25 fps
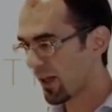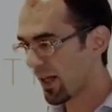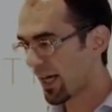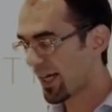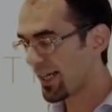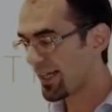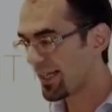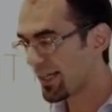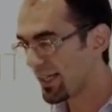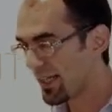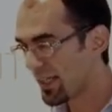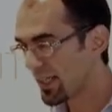
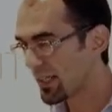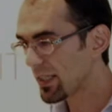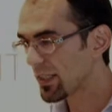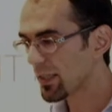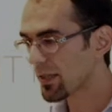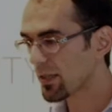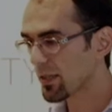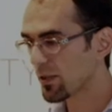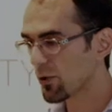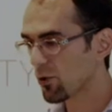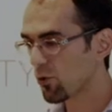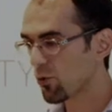
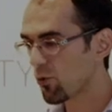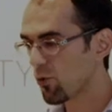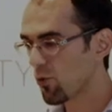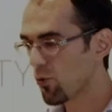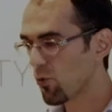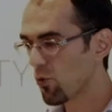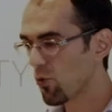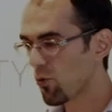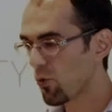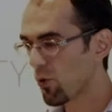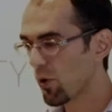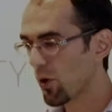ideas
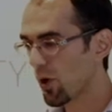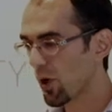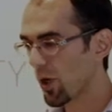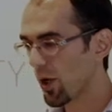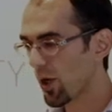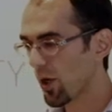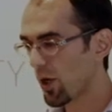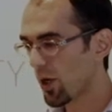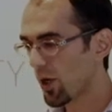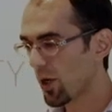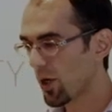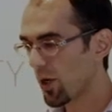to
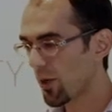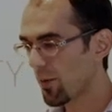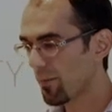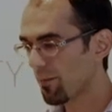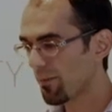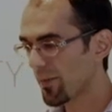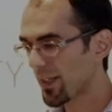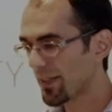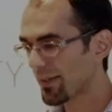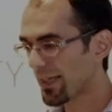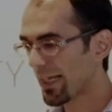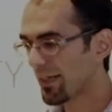
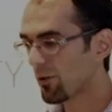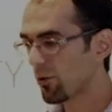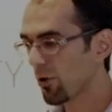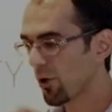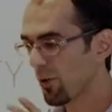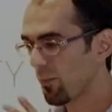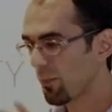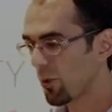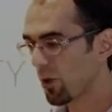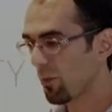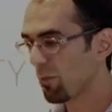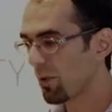
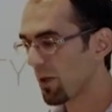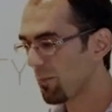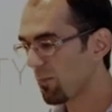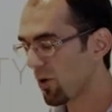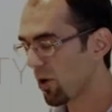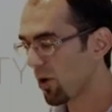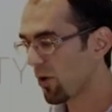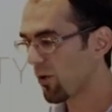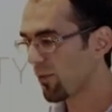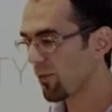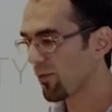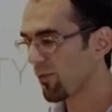tackle the
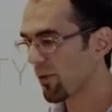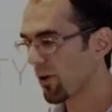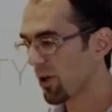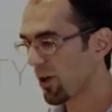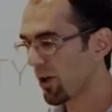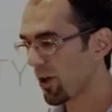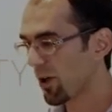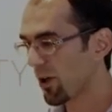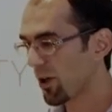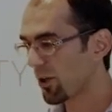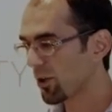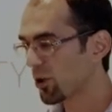problem of
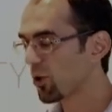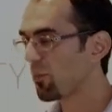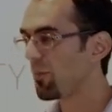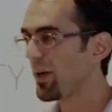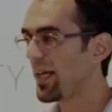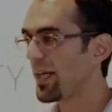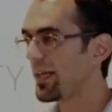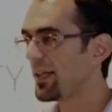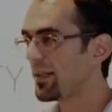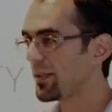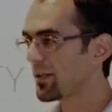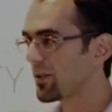
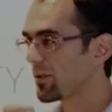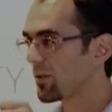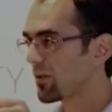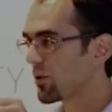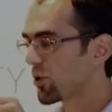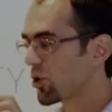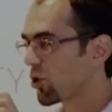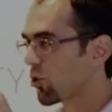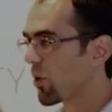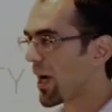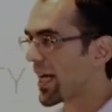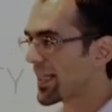domain
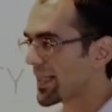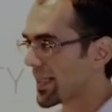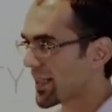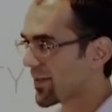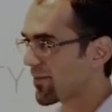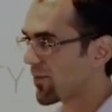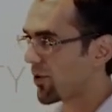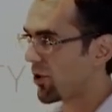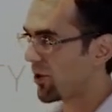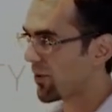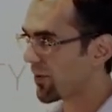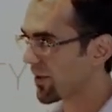
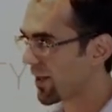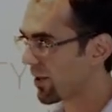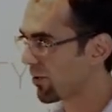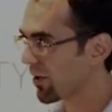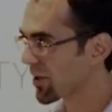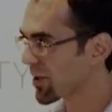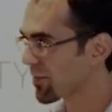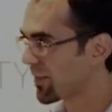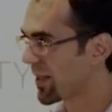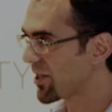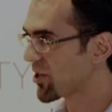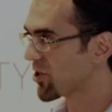transfer that I
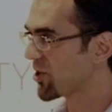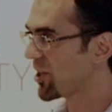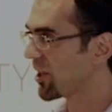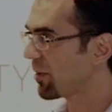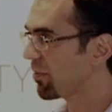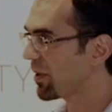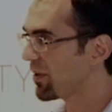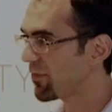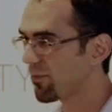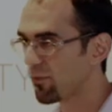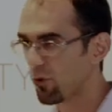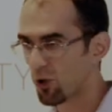was
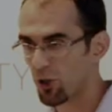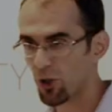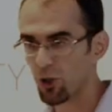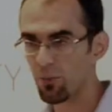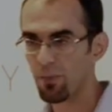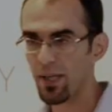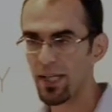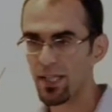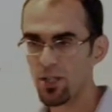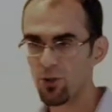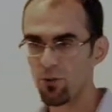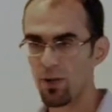mentioning before.
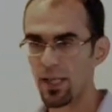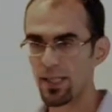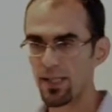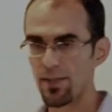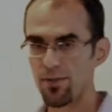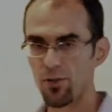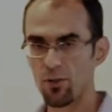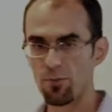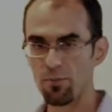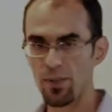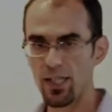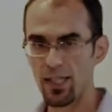Domain
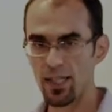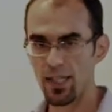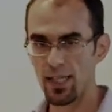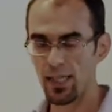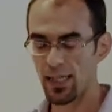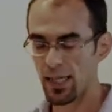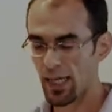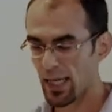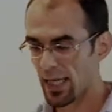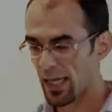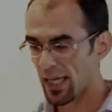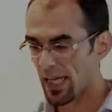transfer
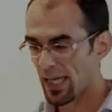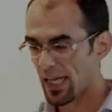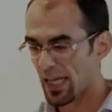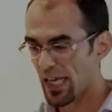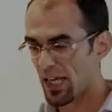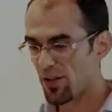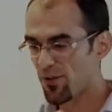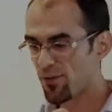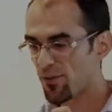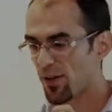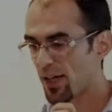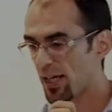meaning
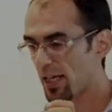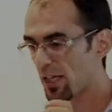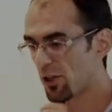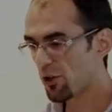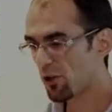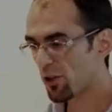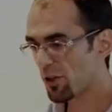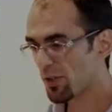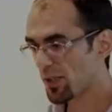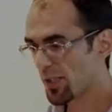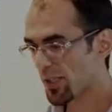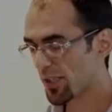if I
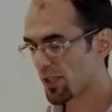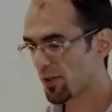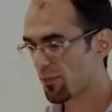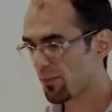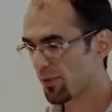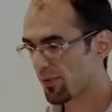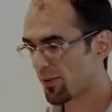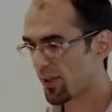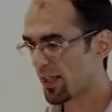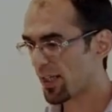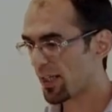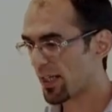learn
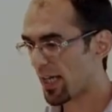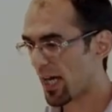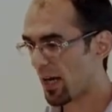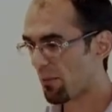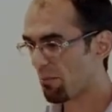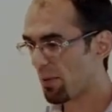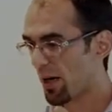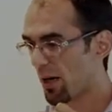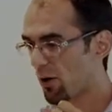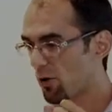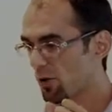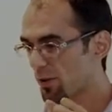something
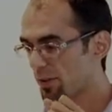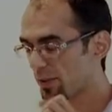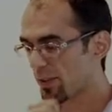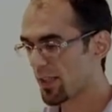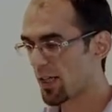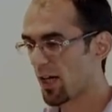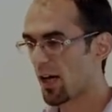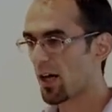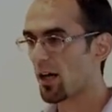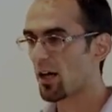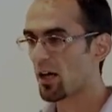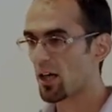
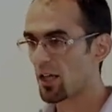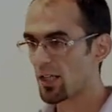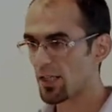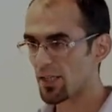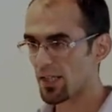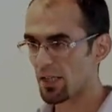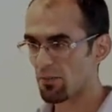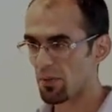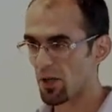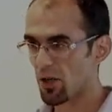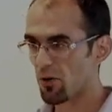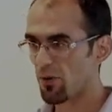about
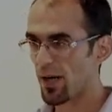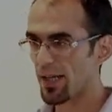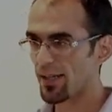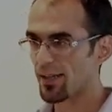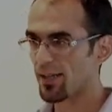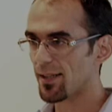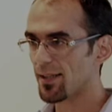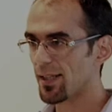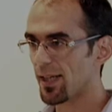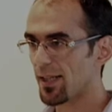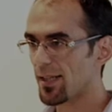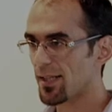cars, about
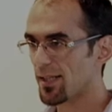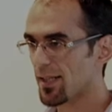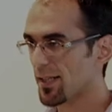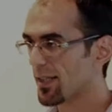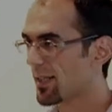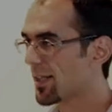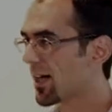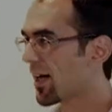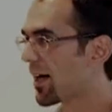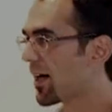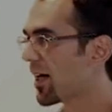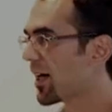
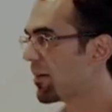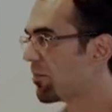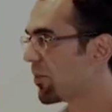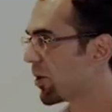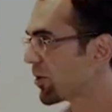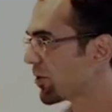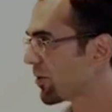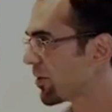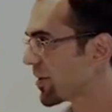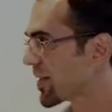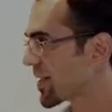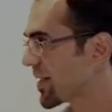recognizing car
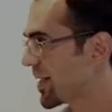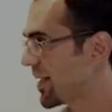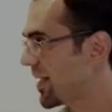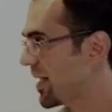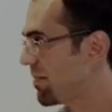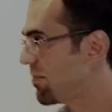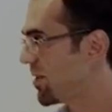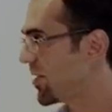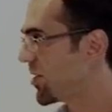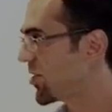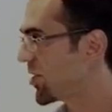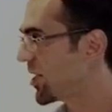models in
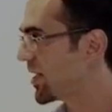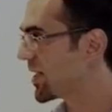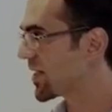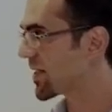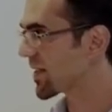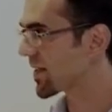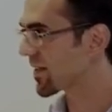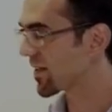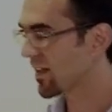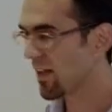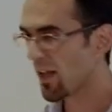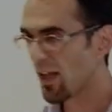
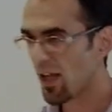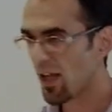images,